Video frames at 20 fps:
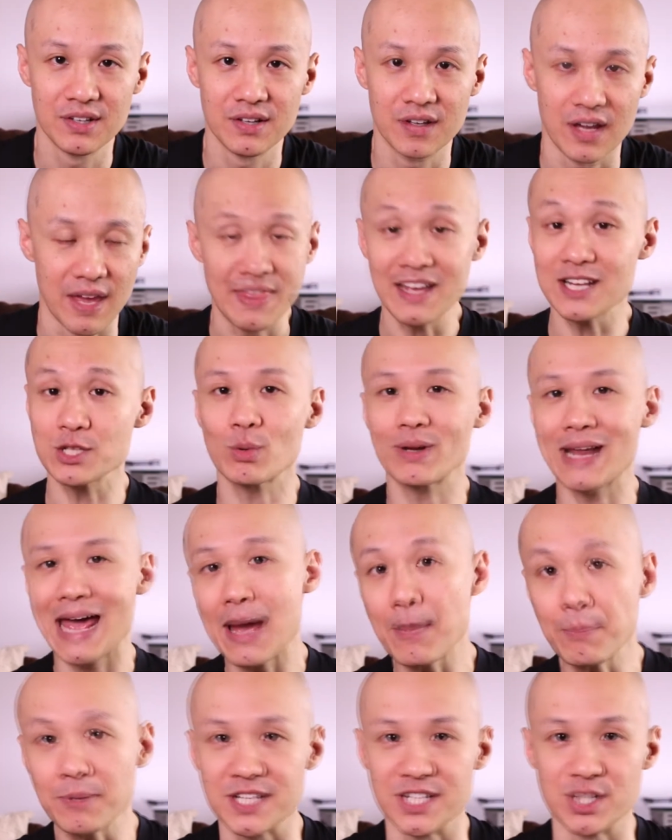And that's what
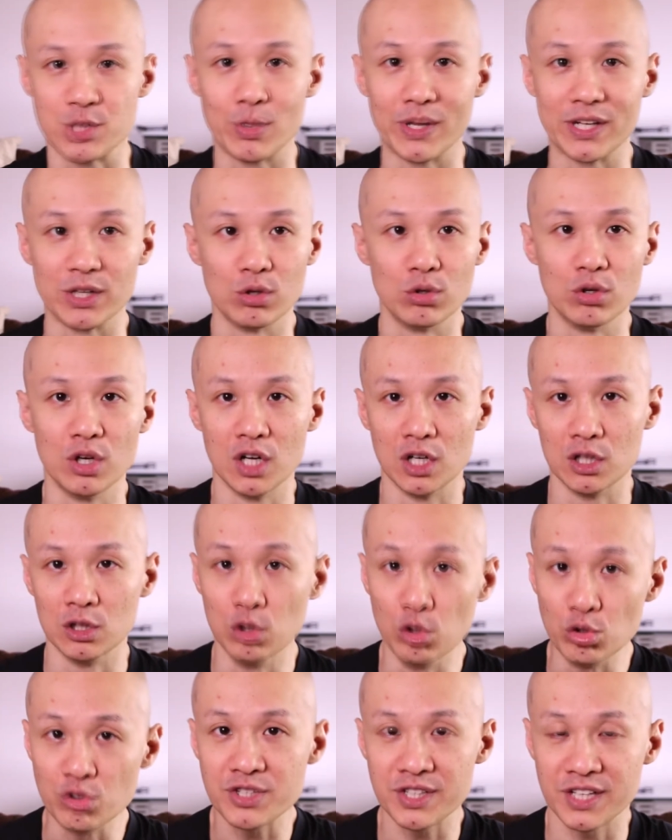happens when you
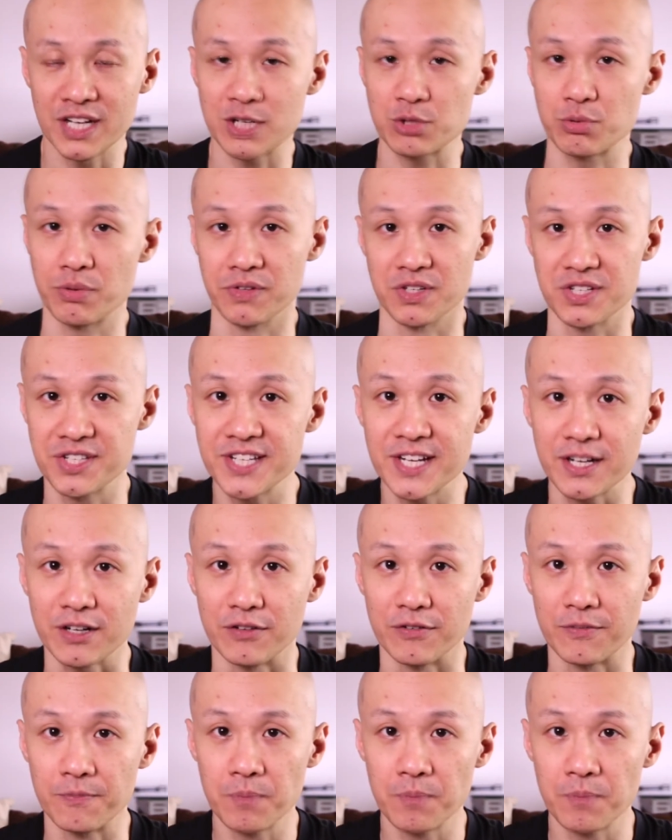lose touch with yourself